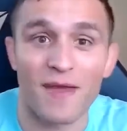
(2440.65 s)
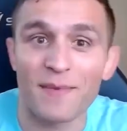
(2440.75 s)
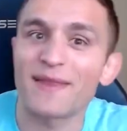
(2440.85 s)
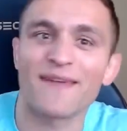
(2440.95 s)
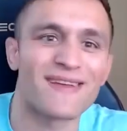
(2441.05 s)

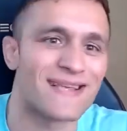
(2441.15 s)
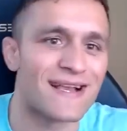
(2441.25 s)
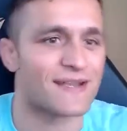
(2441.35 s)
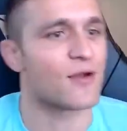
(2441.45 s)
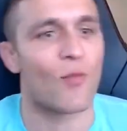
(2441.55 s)
Maybe they've
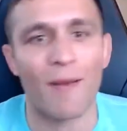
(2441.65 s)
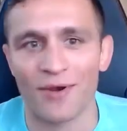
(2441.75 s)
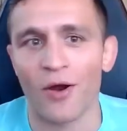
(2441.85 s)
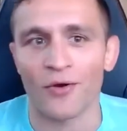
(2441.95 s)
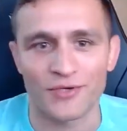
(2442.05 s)
attended a
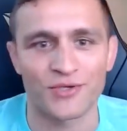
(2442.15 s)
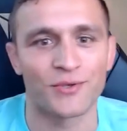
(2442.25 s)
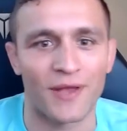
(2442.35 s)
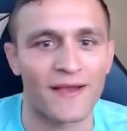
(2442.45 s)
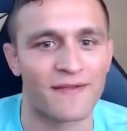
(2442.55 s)
webinar or
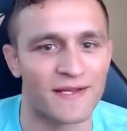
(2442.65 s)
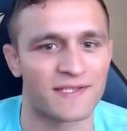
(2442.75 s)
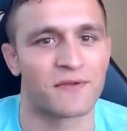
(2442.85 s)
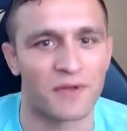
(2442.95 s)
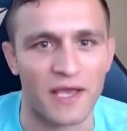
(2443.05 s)
two like
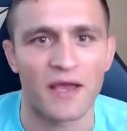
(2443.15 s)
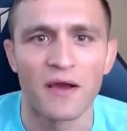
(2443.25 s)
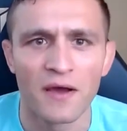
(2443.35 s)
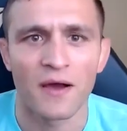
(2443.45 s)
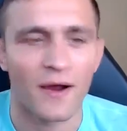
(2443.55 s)
this, and they're like,
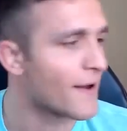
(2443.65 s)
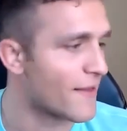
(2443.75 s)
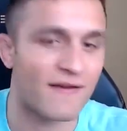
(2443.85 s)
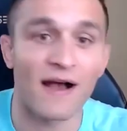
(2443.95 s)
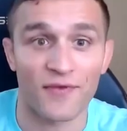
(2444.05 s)
all right,
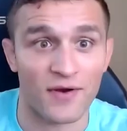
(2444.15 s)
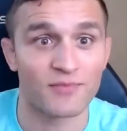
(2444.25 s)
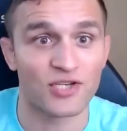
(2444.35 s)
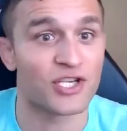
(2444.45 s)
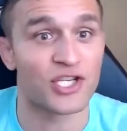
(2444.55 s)
they've got their
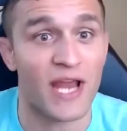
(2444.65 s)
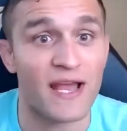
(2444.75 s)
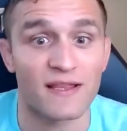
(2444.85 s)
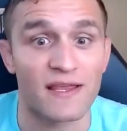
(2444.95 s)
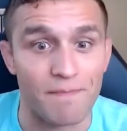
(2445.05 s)
objection
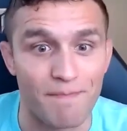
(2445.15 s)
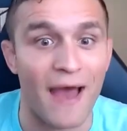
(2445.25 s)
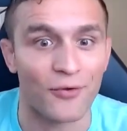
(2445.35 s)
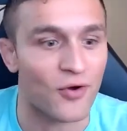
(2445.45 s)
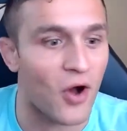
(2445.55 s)
handling
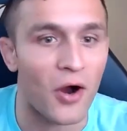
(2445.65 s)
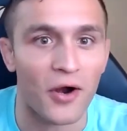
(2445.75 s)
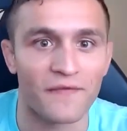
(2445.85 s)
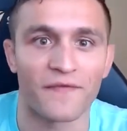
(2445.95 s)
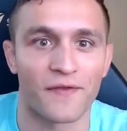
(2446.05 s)
battle
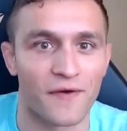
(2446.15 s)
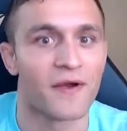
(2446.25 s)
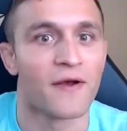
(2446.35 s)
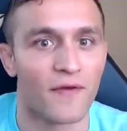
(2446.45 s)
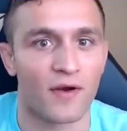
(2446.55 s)
card for
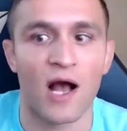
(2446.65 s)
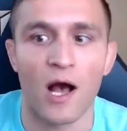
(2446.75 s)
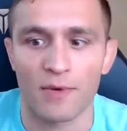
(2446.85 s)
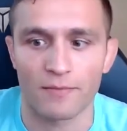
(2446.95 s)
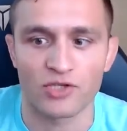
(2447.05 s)
their
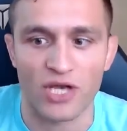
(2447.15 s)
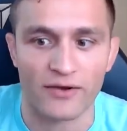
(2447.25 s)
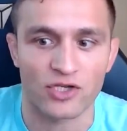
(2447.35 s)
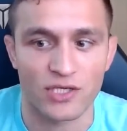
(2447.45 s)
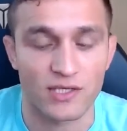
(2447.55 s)
common
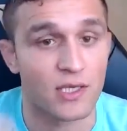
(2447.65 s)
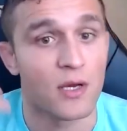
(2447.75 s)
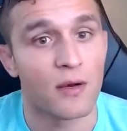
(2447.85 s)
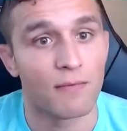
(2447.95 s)
objections.